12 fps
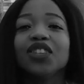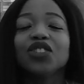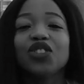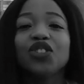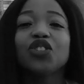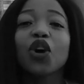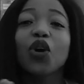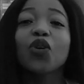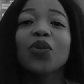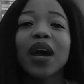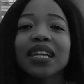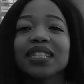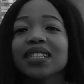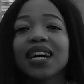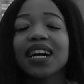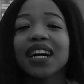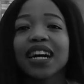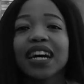show
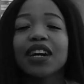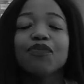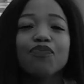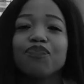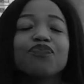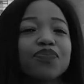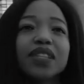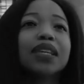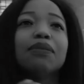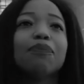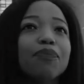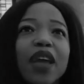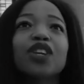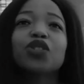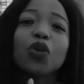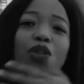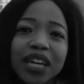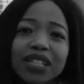and make
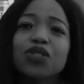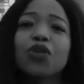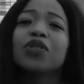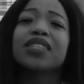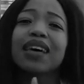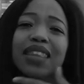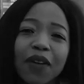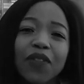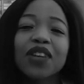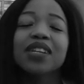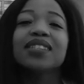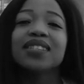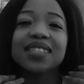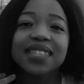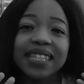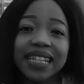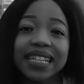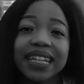sure that South Africans
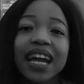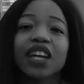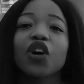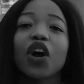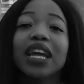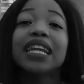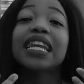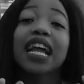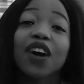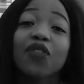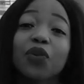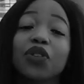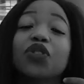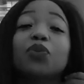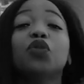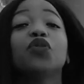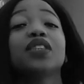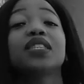see and are in love with the
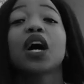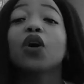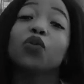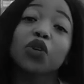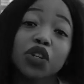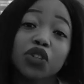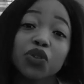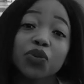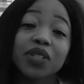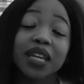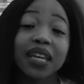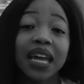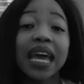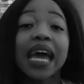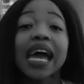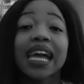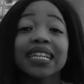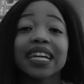movies that we're shooting.
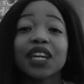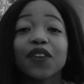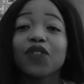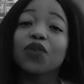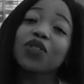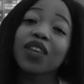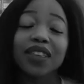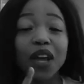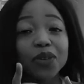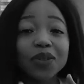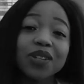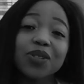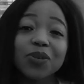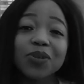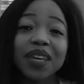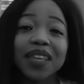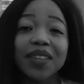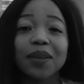And if you think that you can do
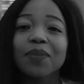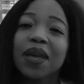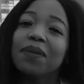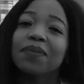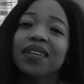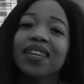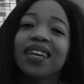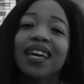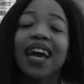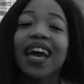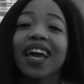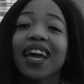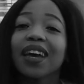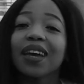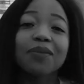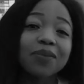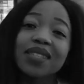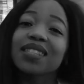that, then maybe
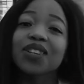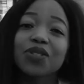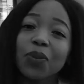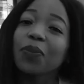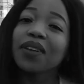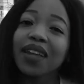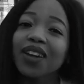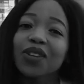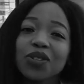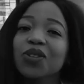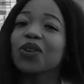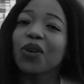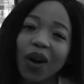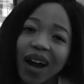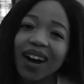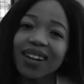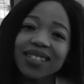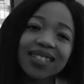Mr. Entrepreneur, you should go
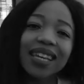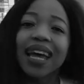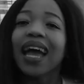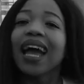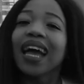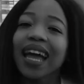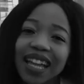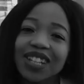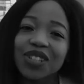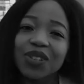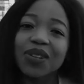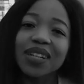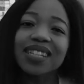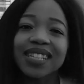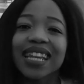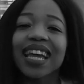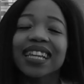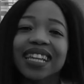out and do
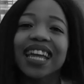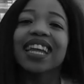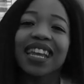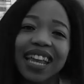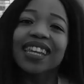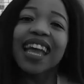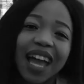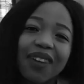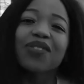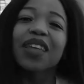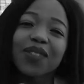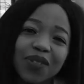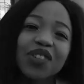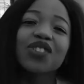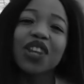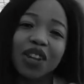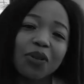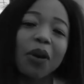it and have that
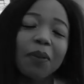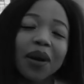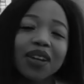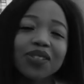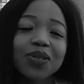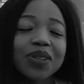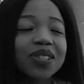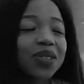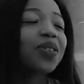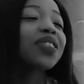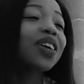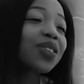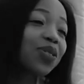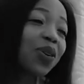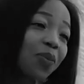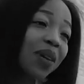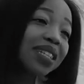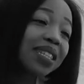vision and go about and do it. So thank you
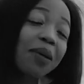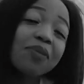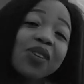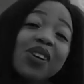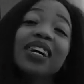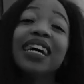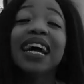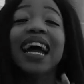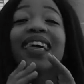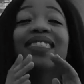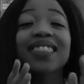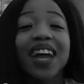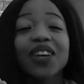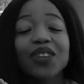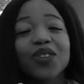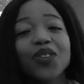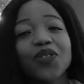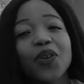so much, Thabo, and
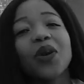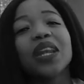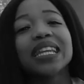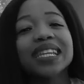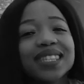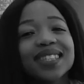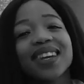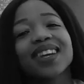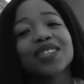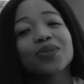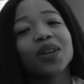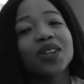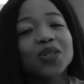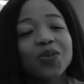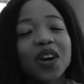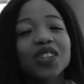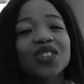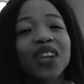thank you for listening as well as
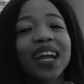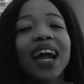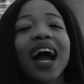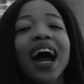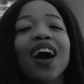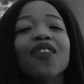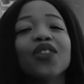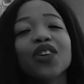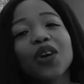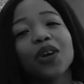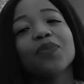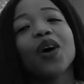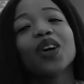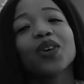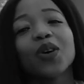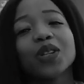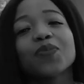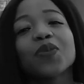watching our video and
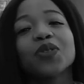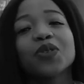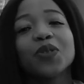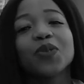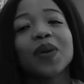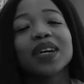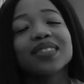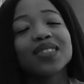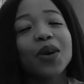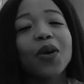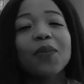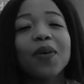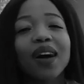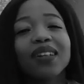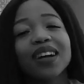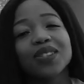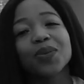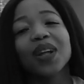podcast brought to you by CEO
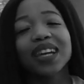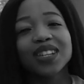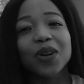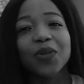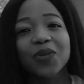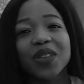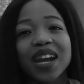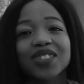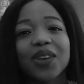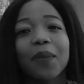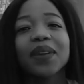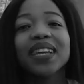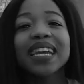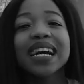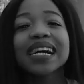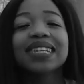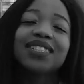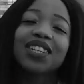Apparel as well as Kuyasha
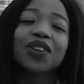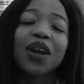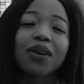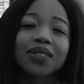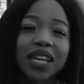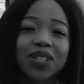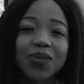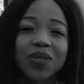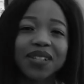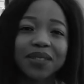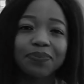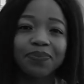Media. Check you out next week.